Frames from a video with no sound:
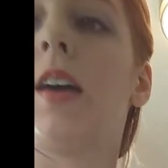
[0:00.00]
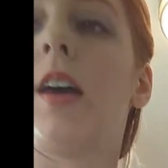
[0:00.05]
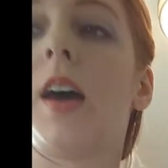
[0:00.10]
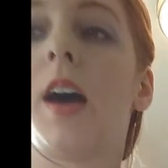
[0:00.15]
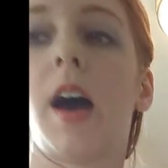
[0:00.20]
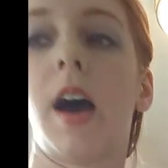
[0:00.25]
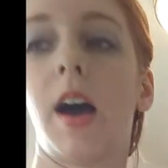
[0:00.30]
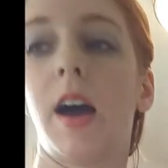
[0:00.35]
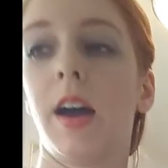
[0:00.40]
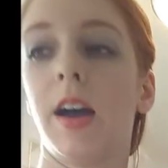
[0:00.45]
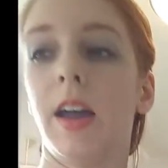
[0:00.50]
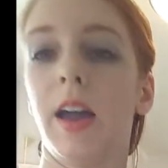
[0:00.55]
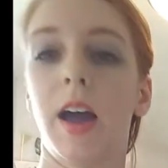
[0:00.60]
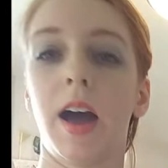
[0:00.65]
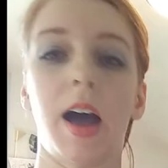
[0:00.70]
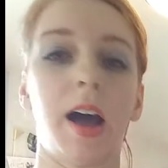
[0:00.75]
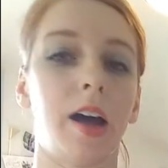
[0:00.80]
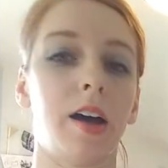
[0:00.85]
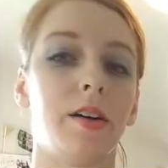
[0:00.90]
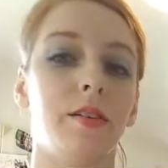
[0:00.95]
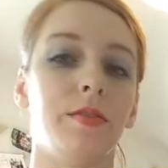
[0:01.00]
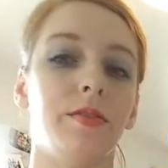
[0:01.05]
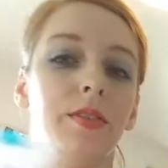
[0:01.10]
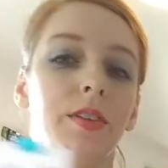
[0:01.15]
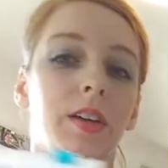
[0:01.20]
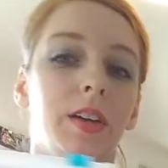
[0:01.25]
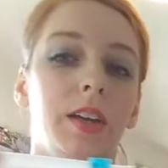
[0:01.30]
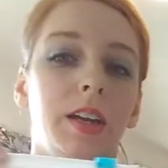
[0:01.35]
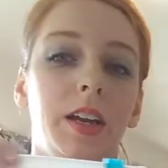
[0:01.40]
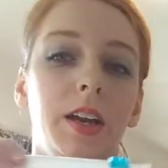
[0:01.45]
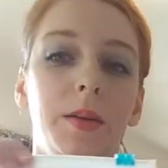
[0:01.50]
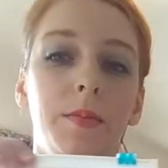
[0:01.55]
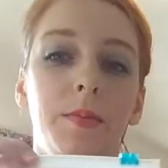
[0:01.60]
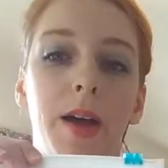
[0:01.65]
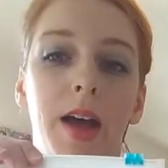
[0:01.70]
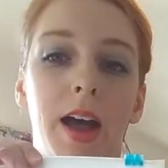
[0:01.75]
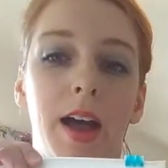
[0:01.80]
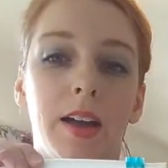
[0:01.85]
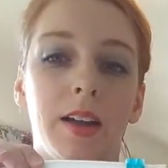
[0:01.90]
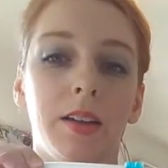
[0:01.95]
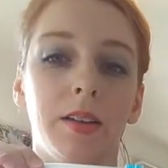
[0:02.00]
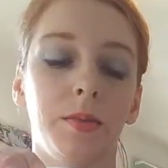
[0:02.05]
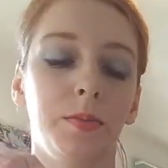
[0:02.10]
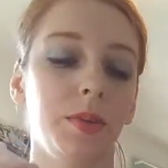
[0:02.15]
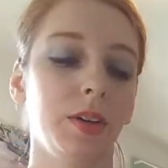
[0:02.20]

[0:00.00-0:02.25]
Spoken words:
I have in a bag